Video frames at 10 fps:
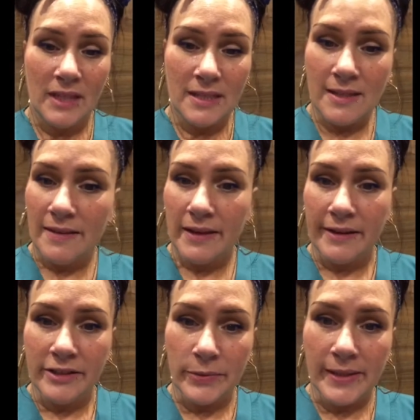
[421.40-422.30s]
It's not that
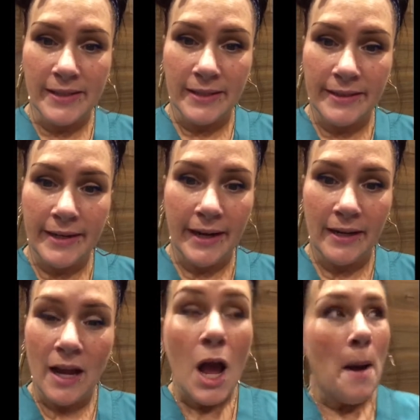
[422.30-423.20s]
interesting
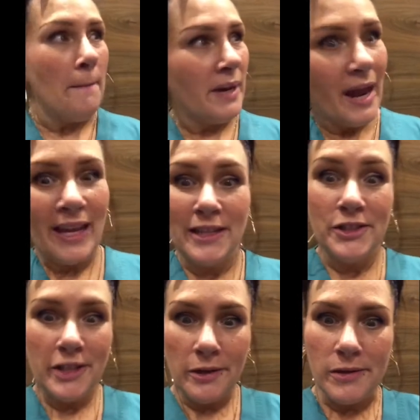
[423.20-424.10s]
tonight, but I can
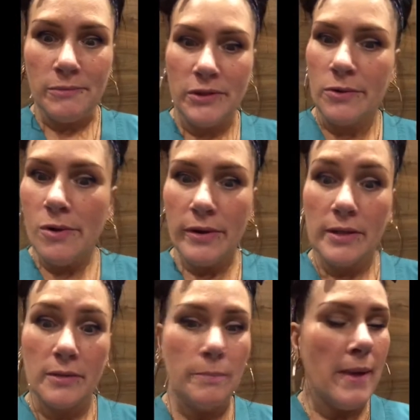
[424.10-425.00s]
share some
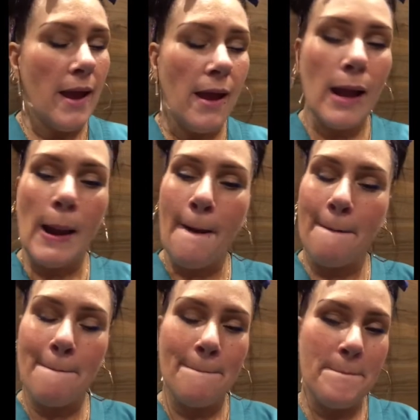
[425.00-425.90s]
stories, man.
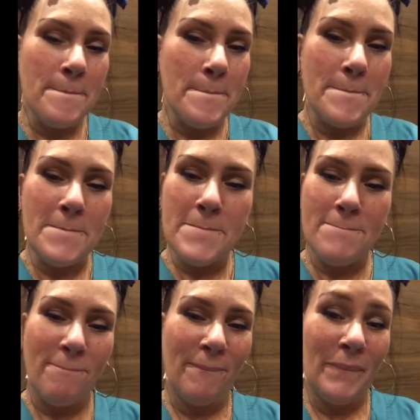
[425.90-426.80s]
Mm -mm
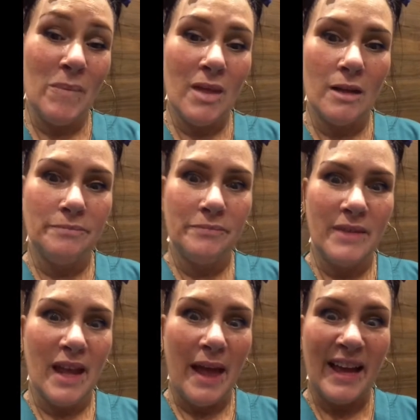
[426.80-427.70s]
-mm.
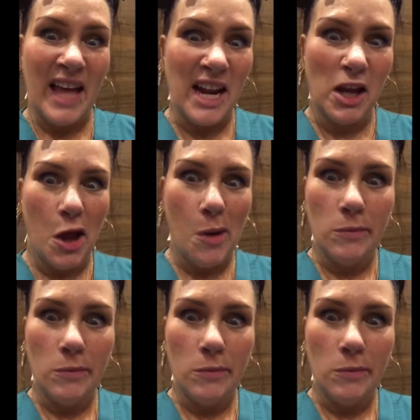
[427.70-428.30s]
Gotta go.